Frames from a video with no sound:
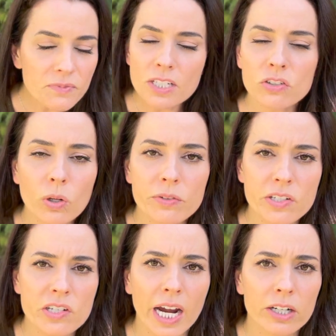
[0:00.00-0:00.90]
So I was
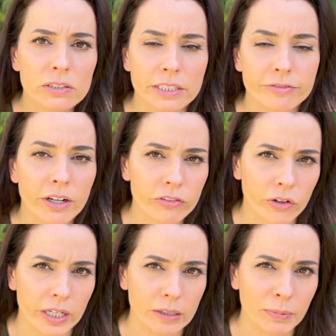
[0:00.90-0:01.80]
entirely
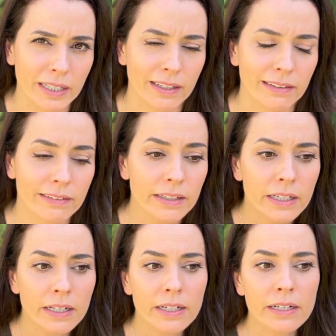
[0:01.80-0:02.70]
frustrated because
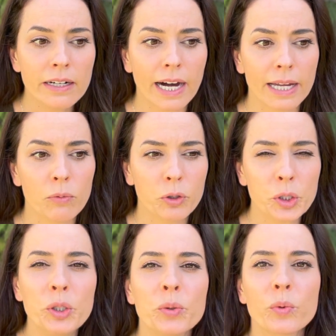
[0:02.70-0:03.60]
I
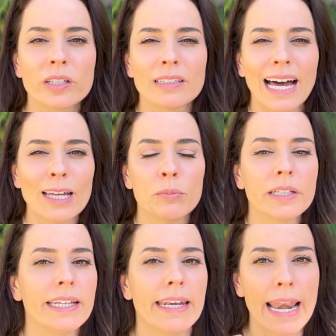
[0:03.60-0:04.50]
couldn't
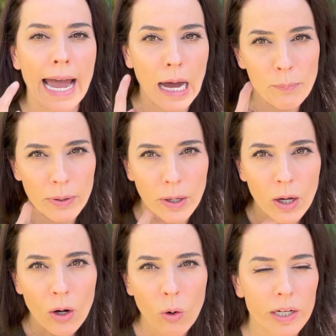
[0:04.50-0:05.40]
reliably nap
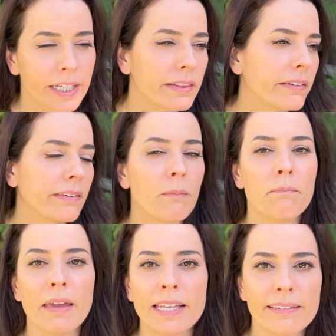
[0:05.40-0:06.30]
or get this
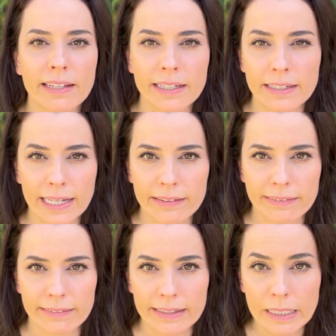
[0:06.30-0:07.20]
amazing night's
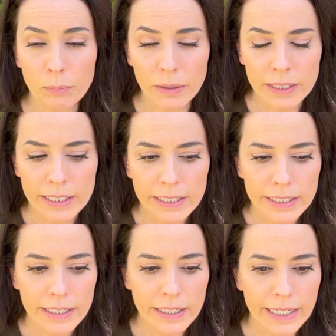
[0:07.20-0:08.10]
sleep.
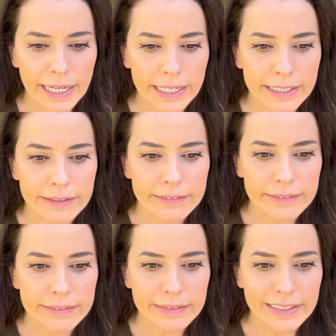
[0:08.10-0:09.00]
And
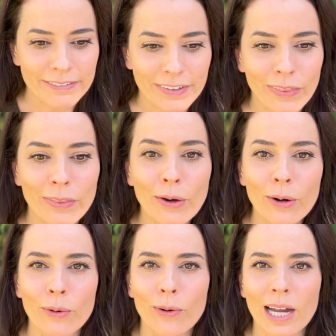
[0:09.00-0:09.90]
even
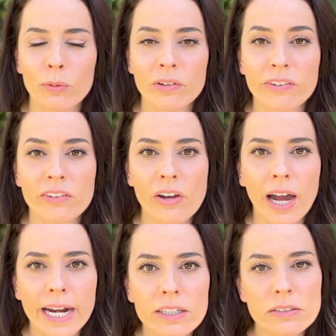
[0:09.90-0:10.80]
though I was
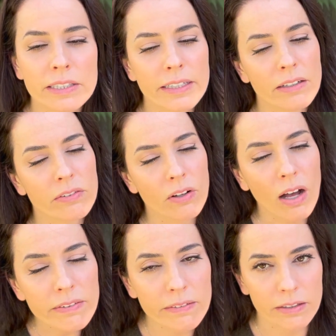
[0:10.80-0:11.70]
entirely
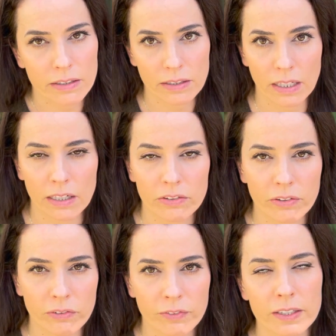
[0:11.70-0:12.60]
exhausted, and it
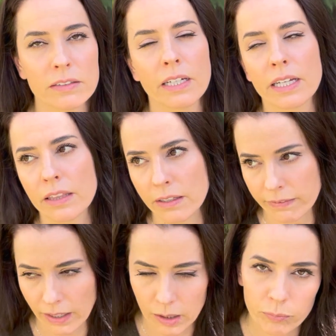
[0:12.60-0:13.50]
just felt like this
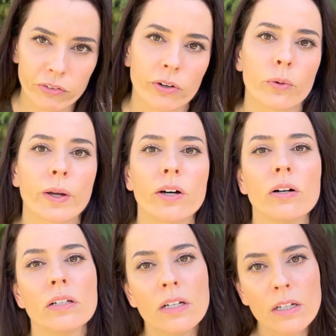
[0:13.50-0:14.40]
hamster wheel